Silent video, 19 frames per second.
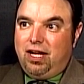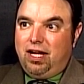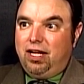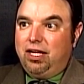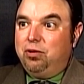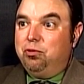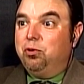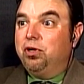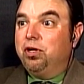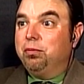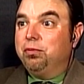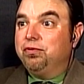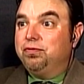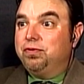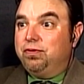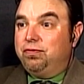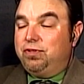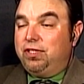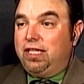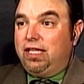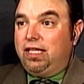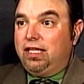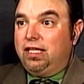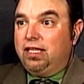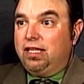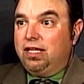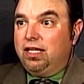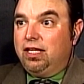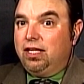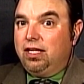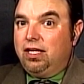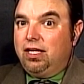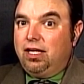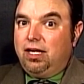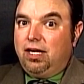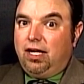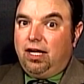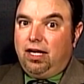He wore number 15.
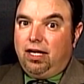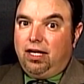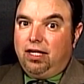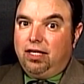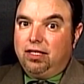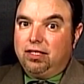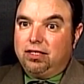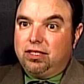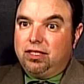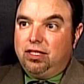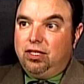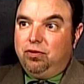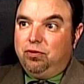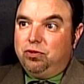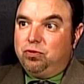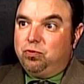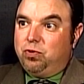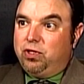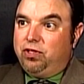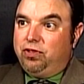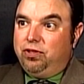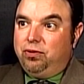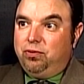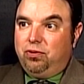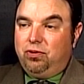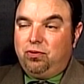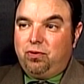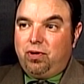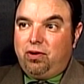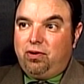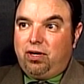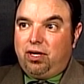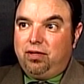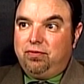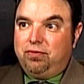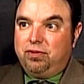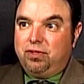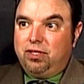Was well known throughout
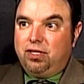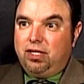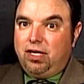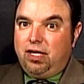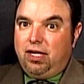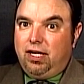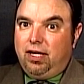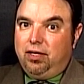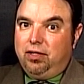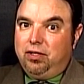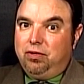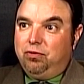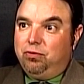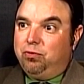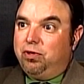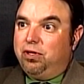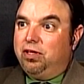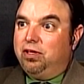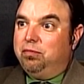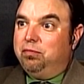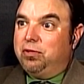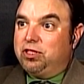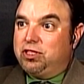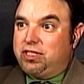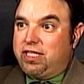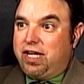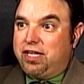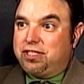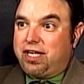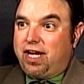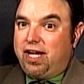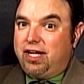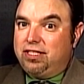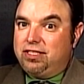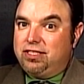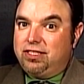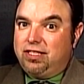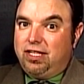Hartford. He was one of the mustache
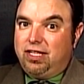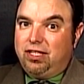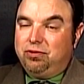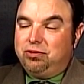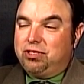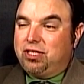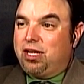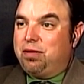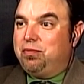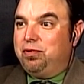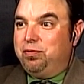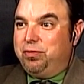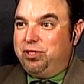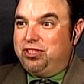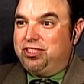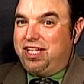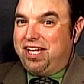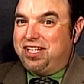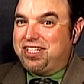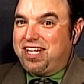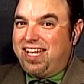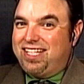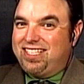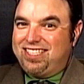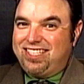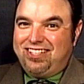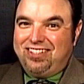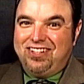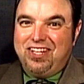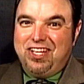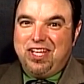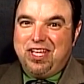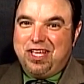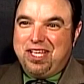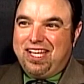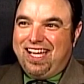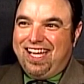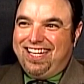guys. There was a couple of mustache guys.
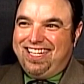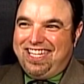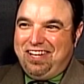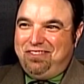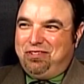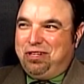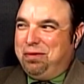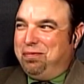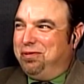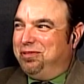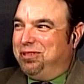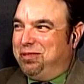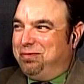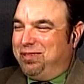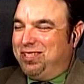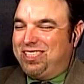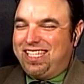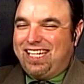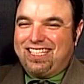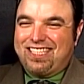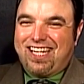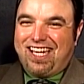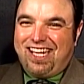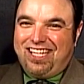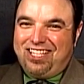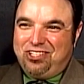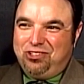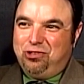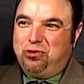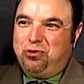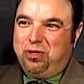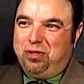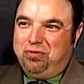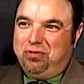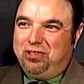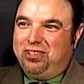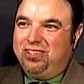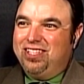Dave Tippett was a mustache guy. Joe
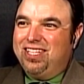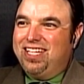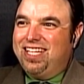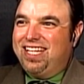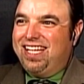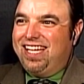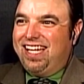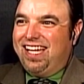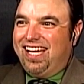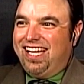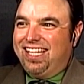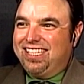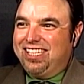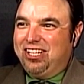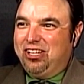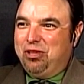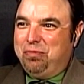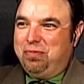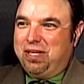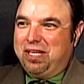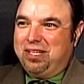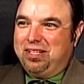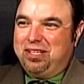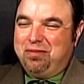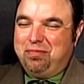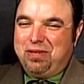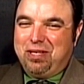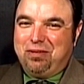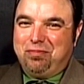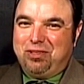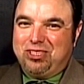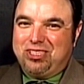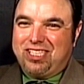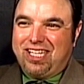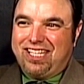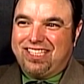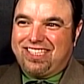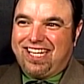Quinville, the big
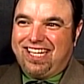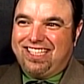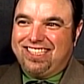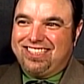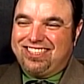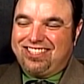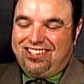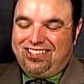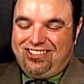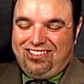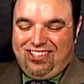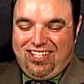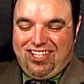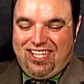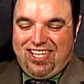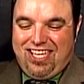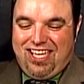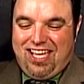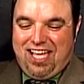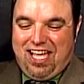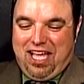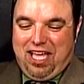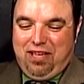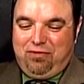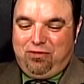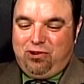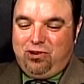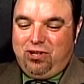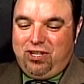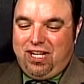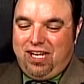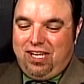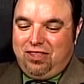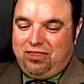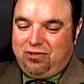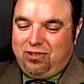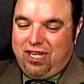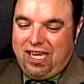mustache guys. So at
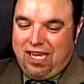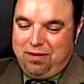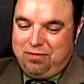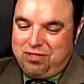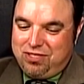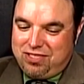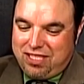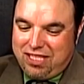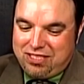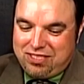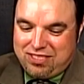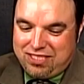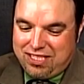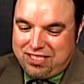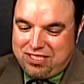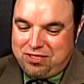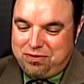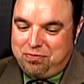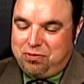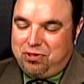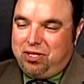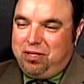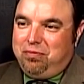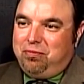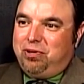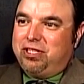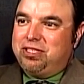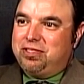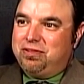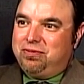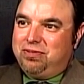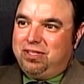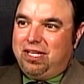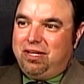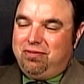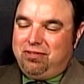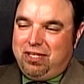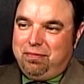483 games, that's pretty impressive for
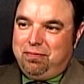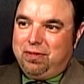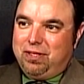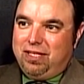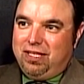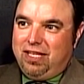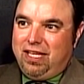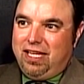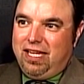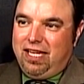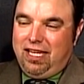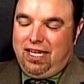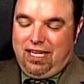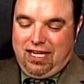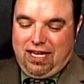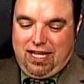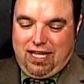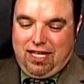Dave Tippett. And